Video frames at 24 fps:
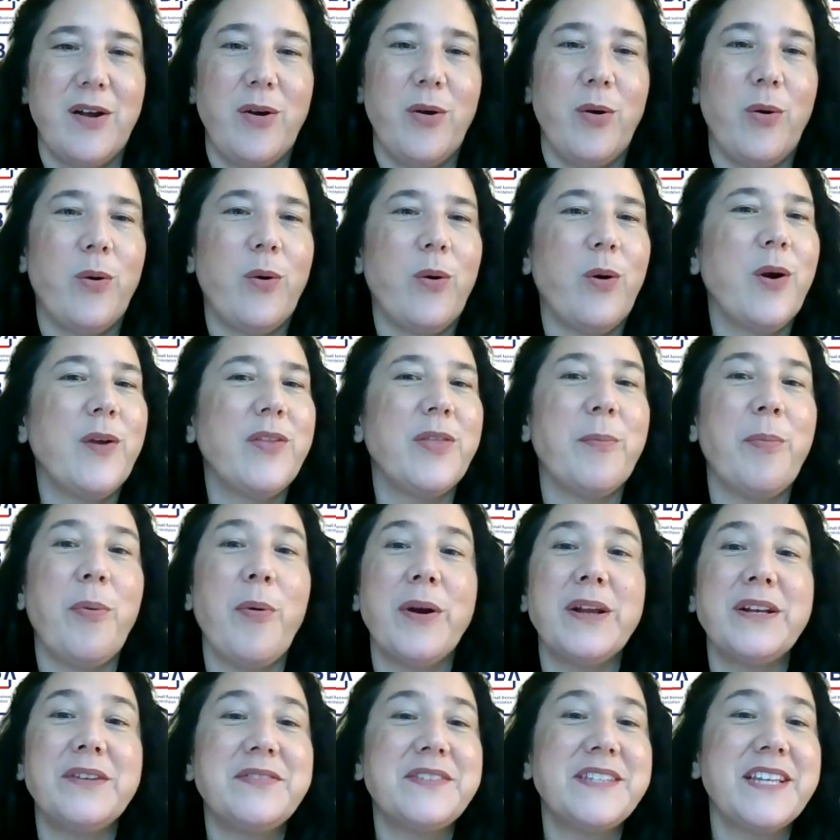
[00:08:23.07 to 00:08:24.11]
or the
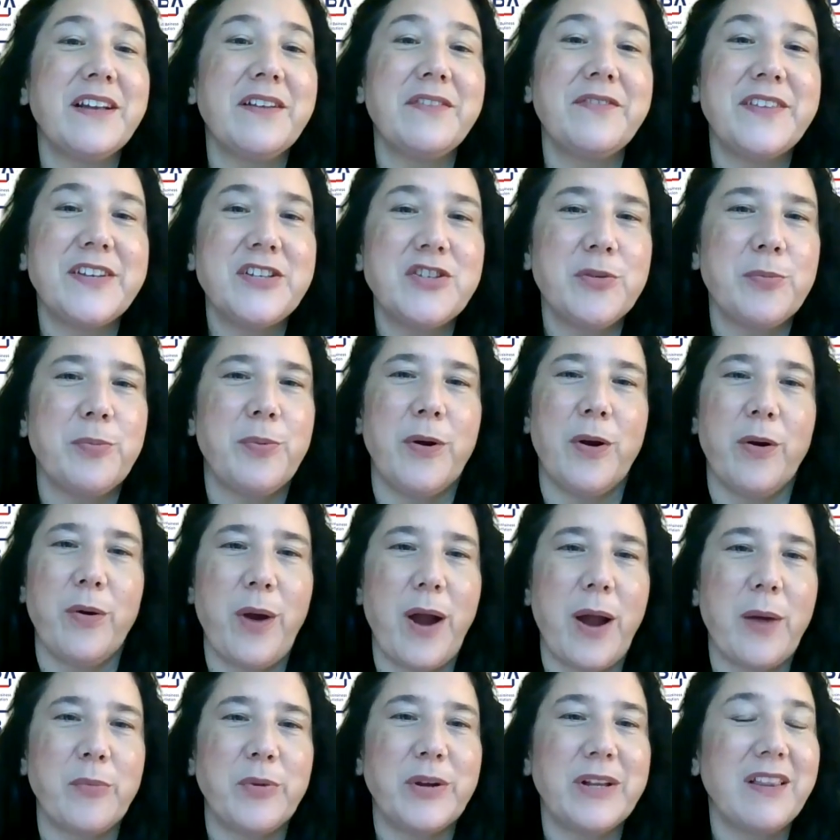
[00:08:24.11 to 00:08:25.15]
point of sale vendor
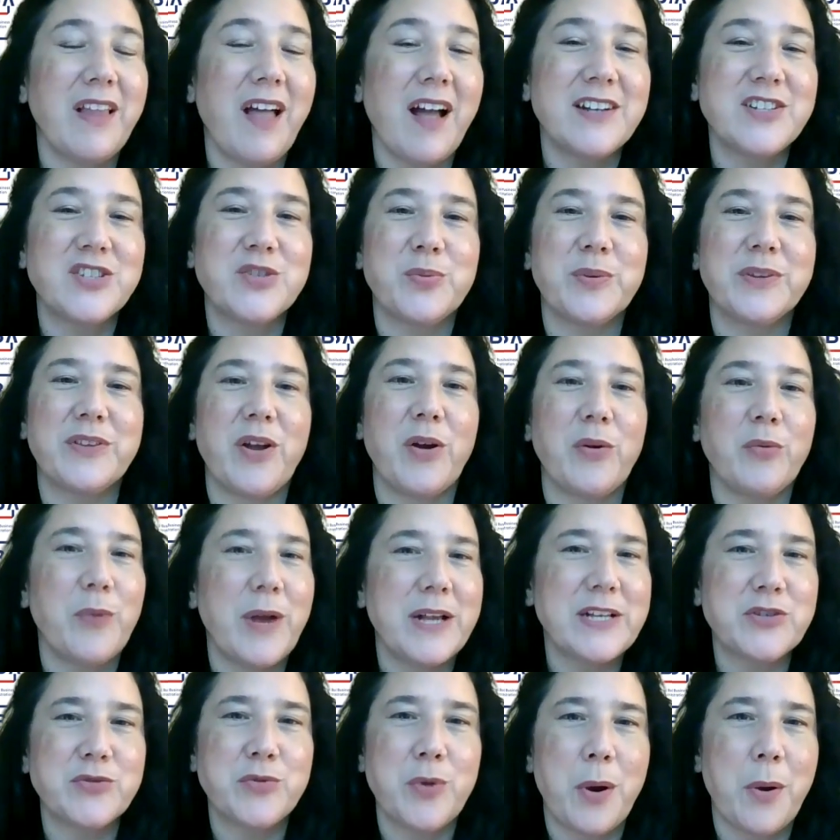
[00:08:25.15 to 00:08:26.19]
program we launched with our
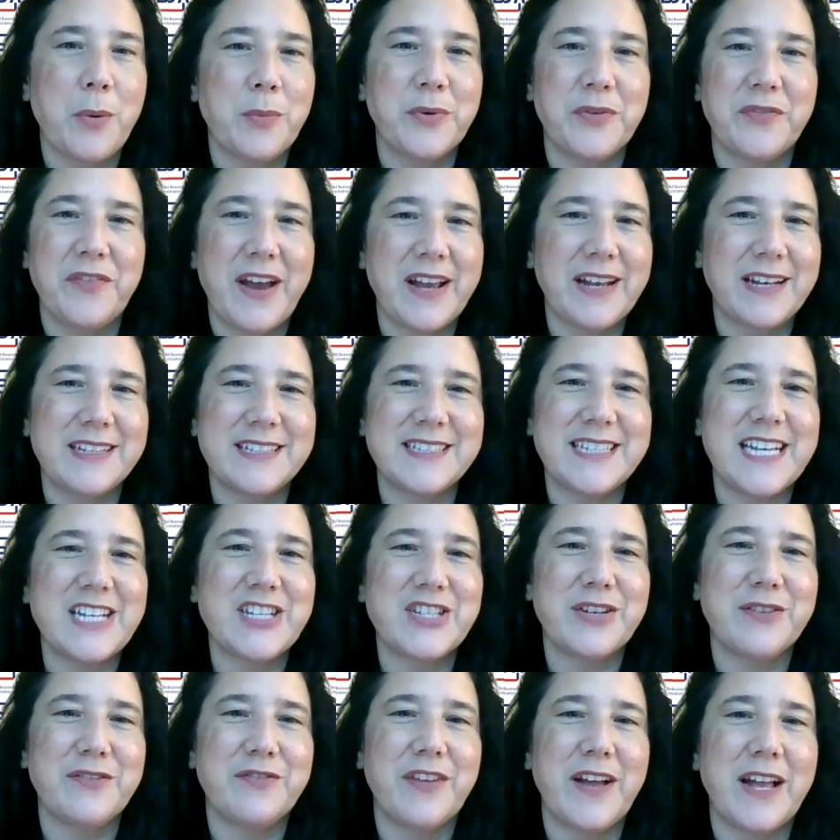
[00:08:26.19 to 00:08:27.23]
Restaurant
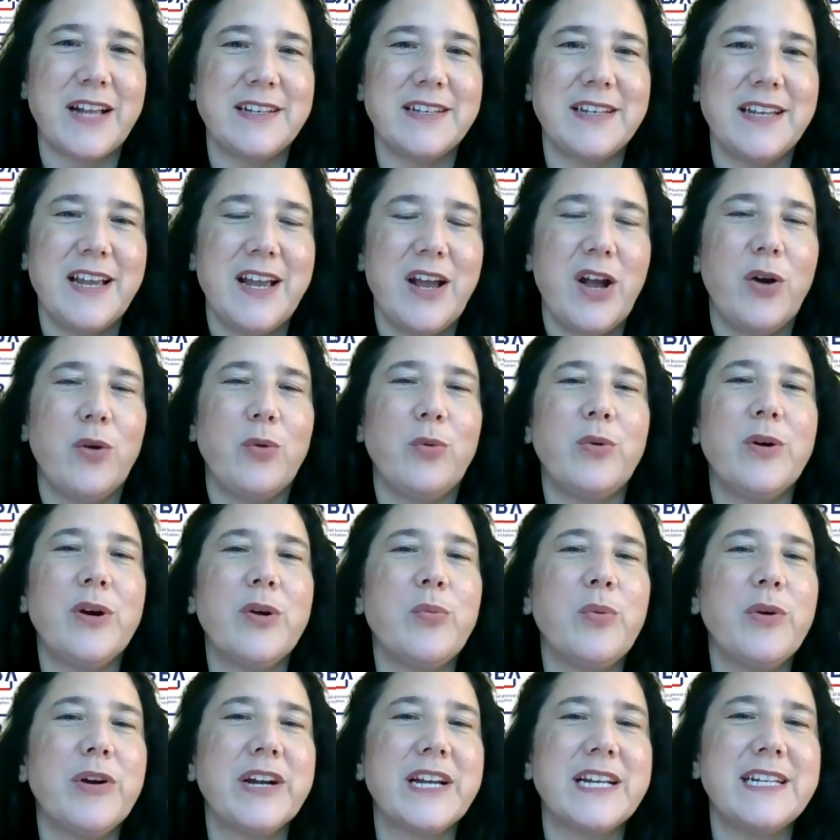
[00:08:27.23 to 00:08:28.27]
Revitalization Fund.
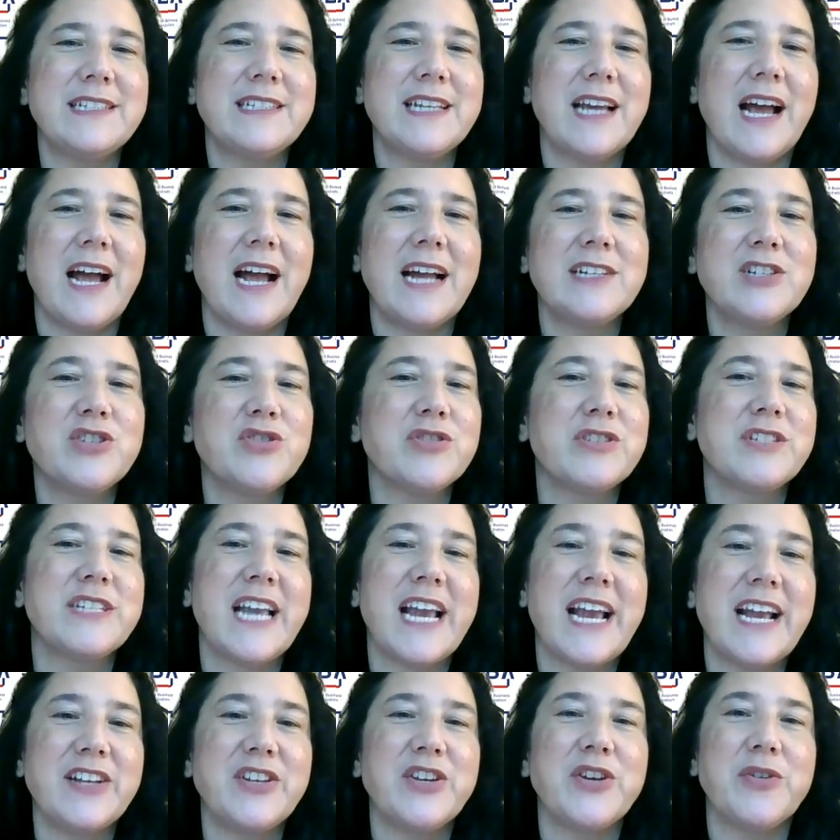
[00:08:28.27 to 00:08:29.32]
We're working to
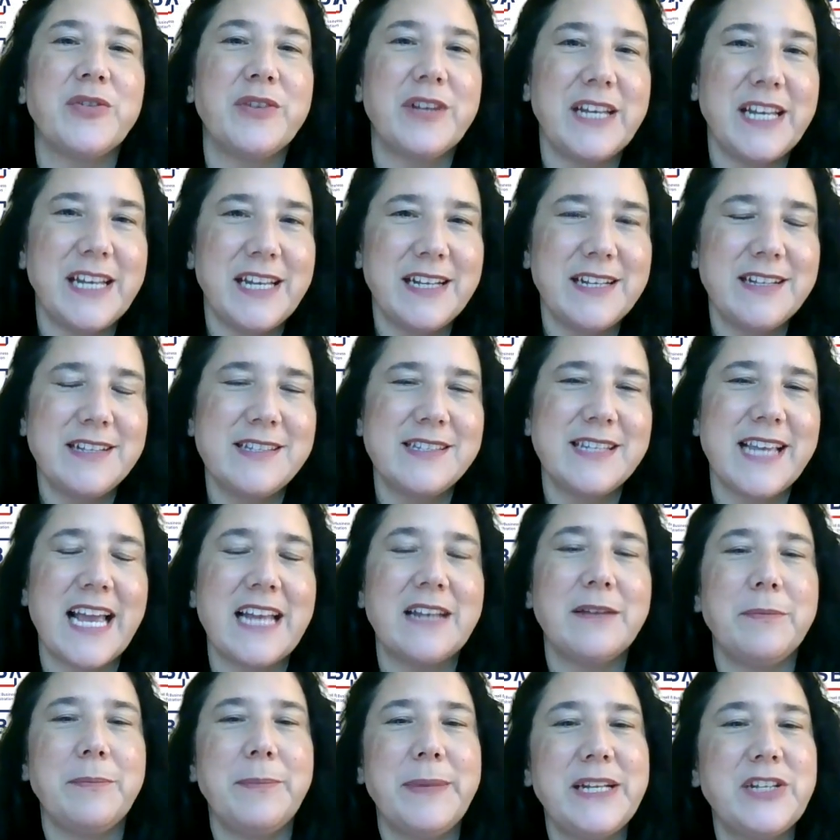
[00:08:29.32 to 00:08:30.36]
understand your needs
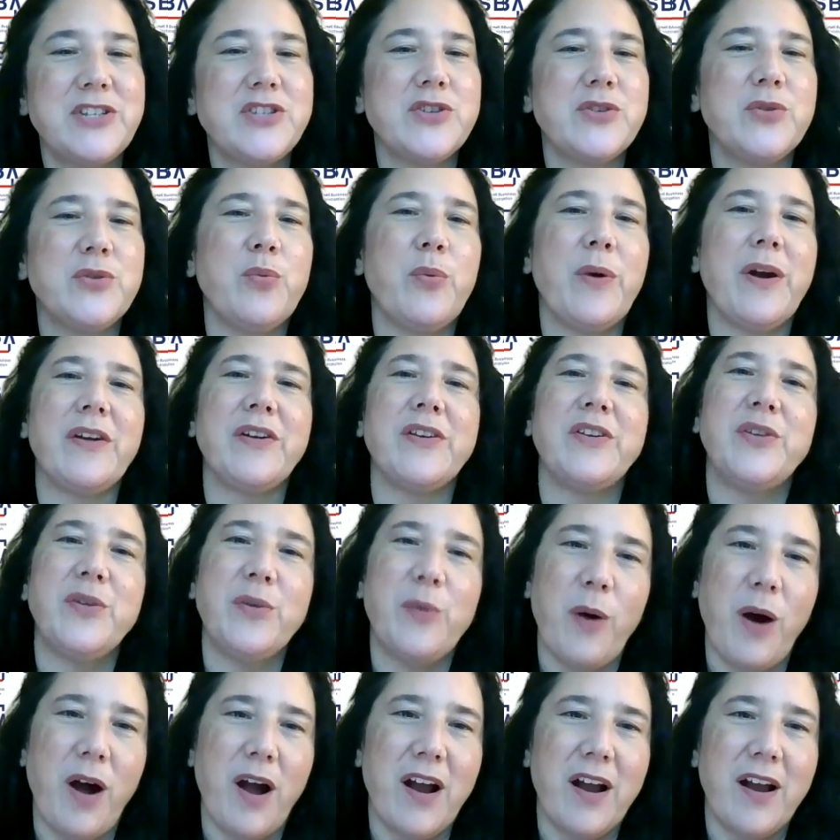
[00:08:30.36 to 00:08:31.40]
and meet you where you
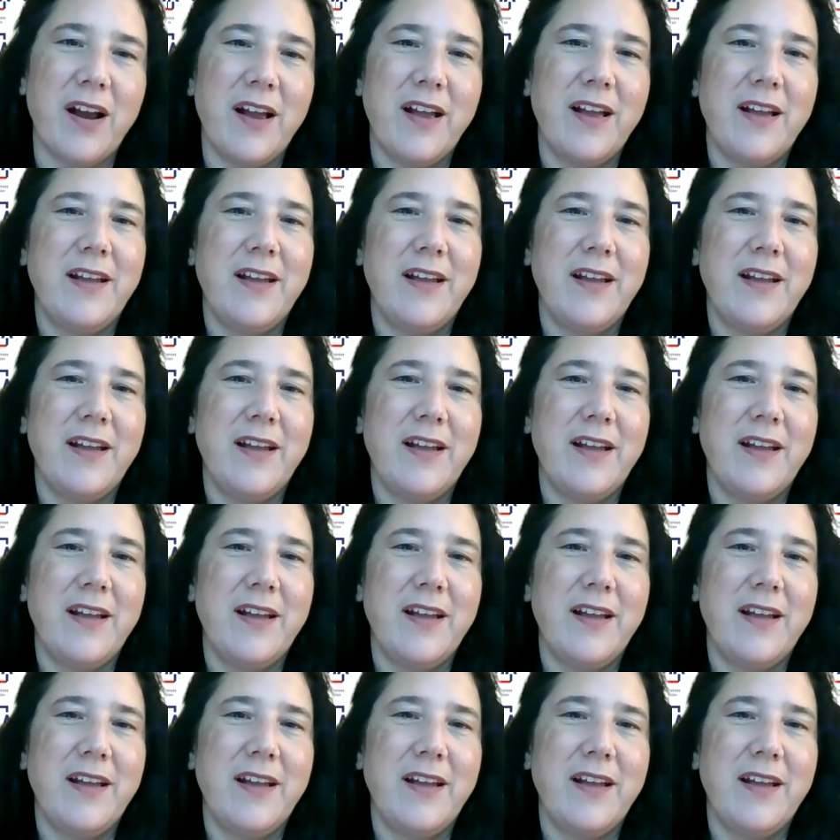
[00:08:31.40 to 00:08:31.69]
are.